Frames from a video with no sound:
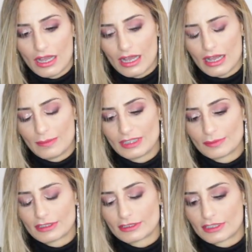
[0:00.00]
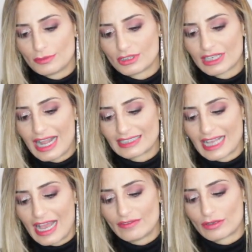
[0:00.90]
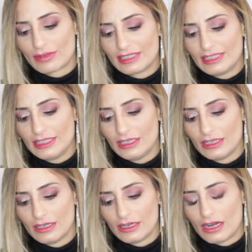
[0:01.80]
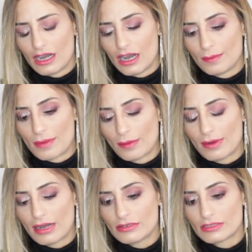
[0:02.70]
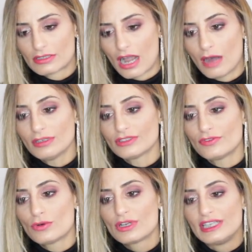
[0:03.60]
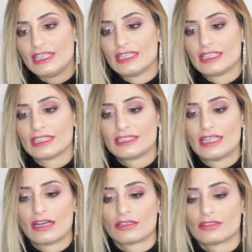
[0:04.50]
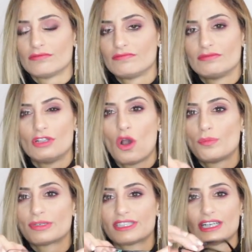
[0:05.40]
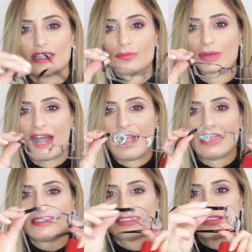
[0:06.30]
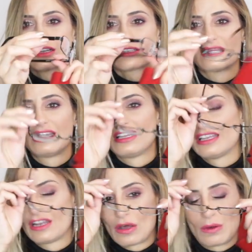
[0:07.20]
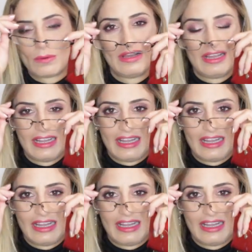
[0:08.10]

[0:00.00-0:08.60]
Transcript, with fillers: Um, this prescription glass I have already um, about almost four years. There are no particular brand, nothing, you know.